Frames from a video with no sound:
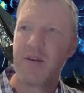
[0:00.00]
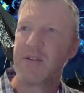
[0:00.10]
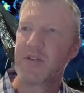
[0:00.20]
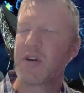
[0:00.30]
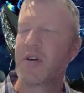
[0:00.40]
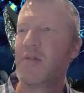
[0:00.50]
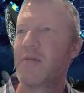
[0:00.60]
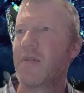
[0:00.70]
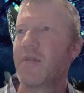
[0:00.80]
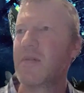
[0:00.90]

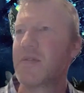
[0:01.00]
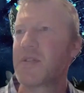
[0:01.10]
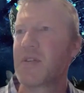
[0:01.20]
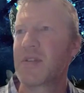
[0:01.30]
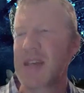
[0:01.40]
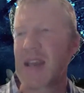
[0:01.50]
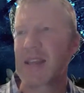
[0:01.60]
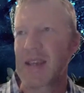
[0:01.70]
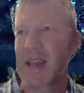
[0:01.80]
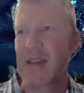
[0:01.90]
So take
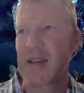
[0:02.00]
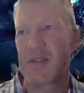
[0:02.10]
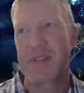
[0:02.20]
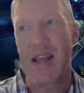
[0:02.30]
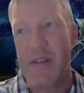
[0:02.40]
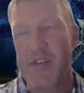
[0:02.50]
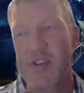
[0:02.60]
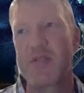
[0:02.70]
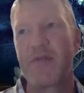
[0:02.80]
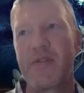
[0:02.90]
the case of
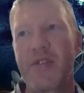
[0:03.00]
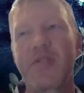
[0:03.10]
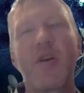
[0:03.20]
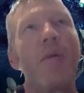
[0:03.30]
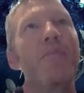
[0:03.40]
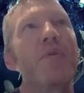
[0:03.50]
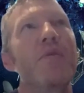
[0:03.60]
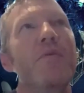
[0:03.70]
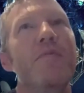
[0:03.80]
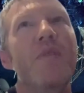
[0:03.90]
television, for
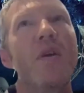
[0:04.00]
example.